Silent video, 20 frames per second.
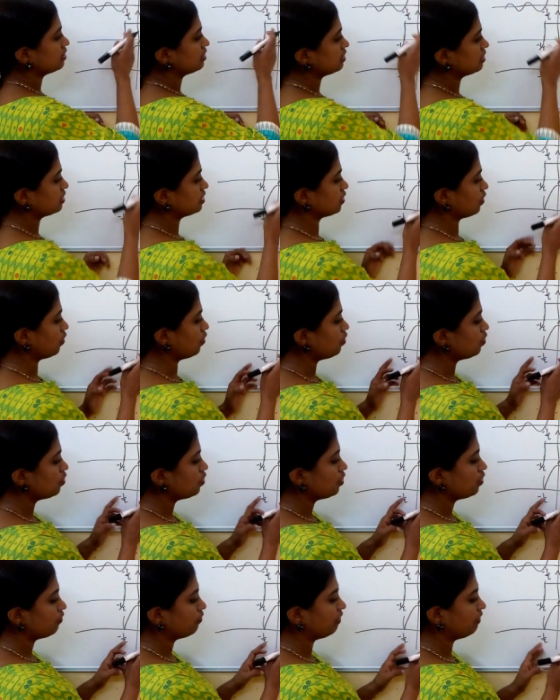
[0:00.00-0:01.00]
So
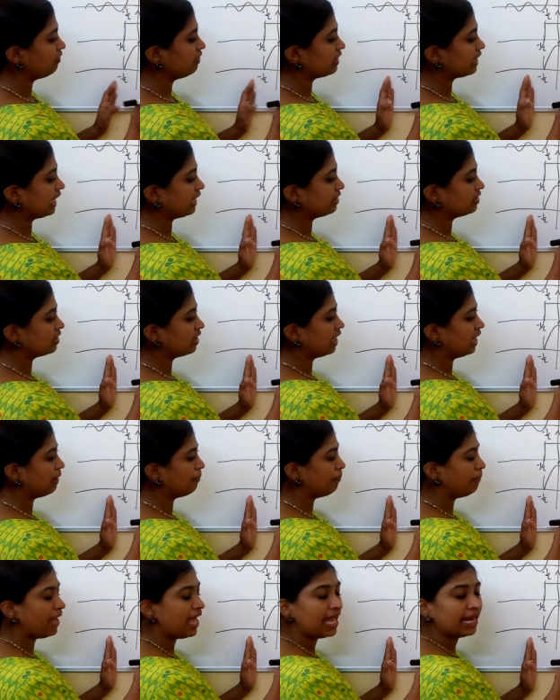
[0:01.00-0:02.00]
we will get a
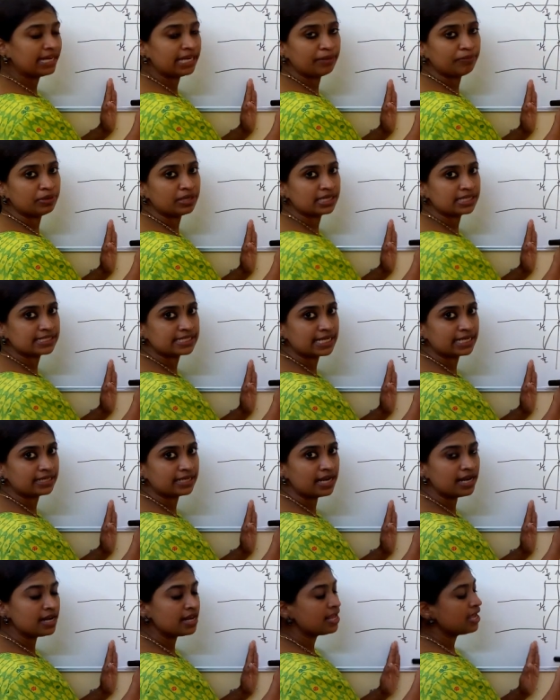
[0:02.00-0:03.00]
band limited
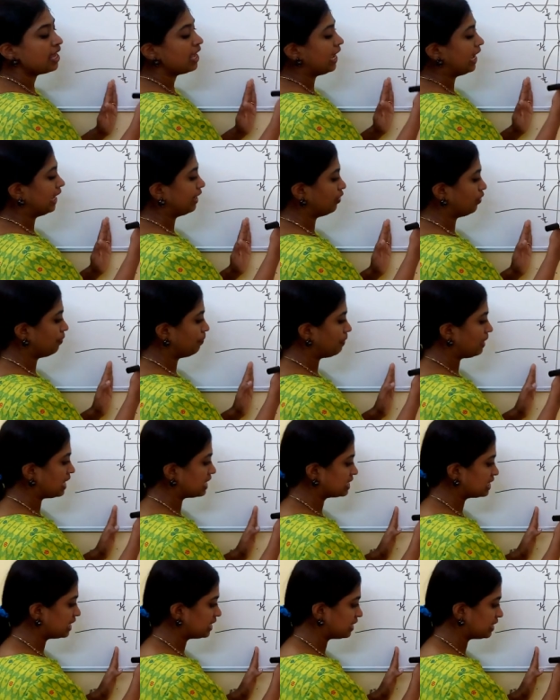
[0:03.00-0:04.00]
signal, and on
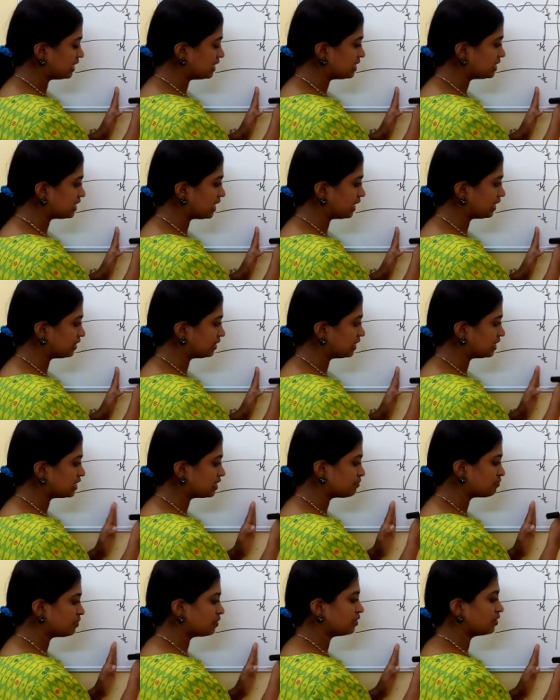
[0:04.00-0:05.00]
passing this
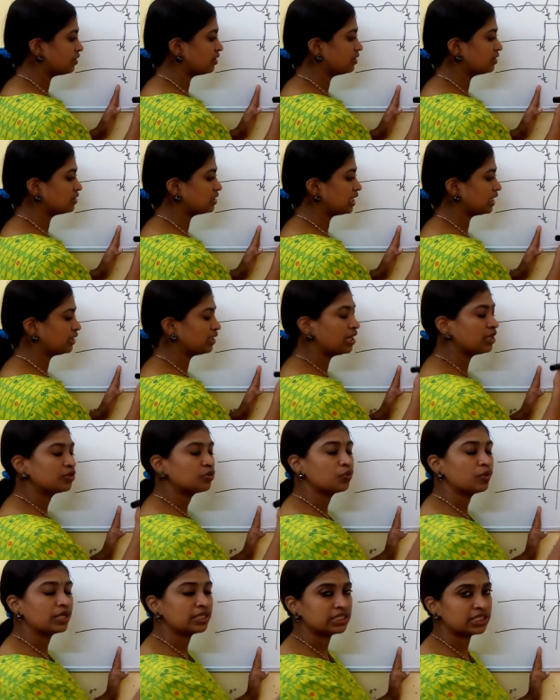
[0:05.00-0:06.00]
signal
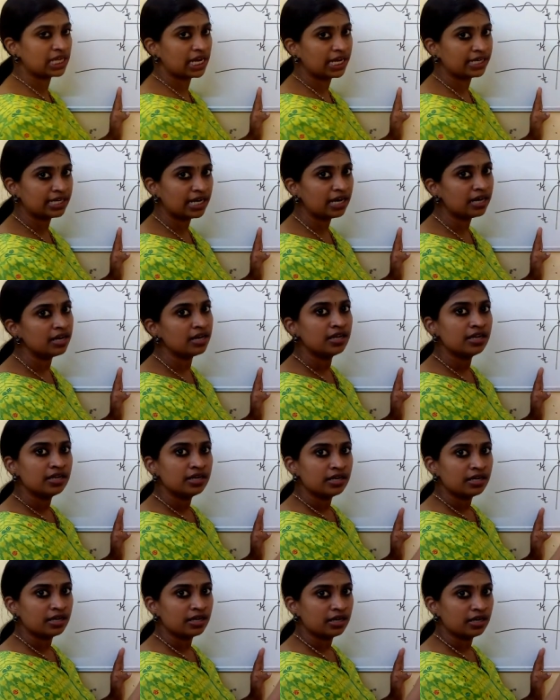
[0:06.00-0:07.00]
through a channel
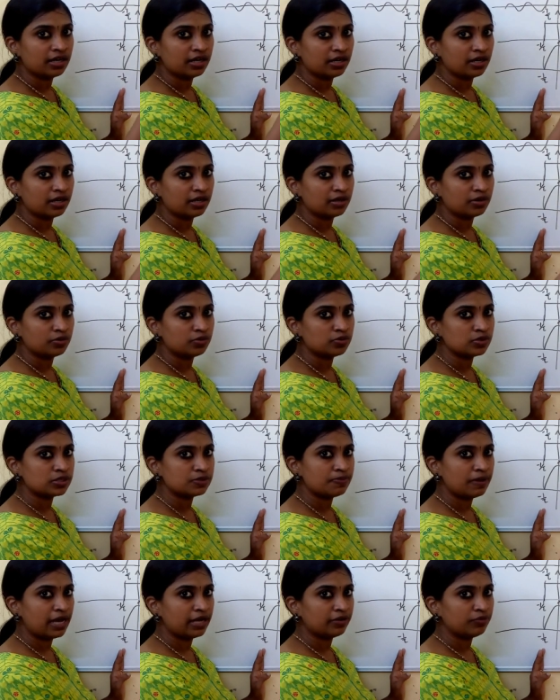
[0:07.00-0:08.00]
whose
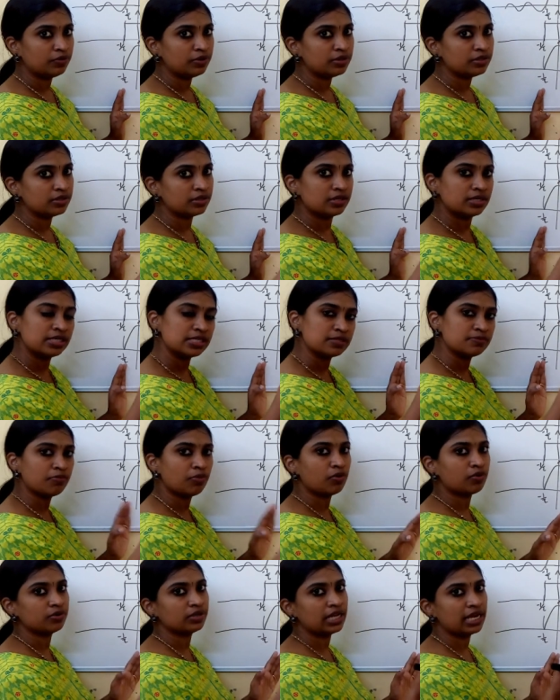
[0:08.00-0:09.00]
bandwidth is
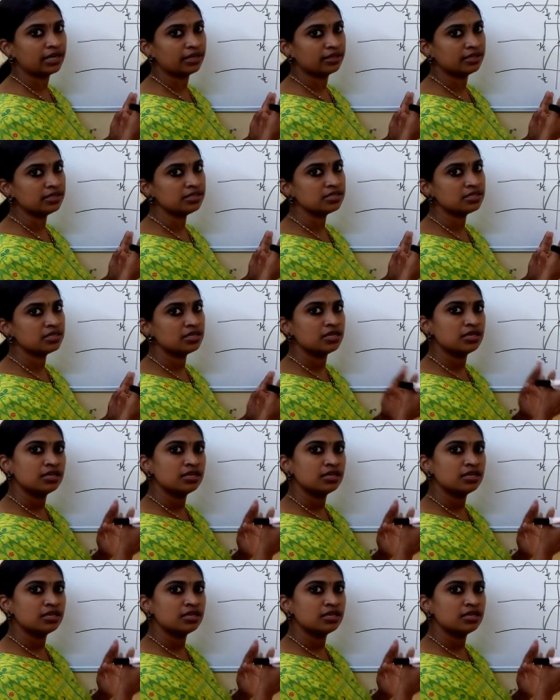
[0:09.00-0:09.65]
more than this,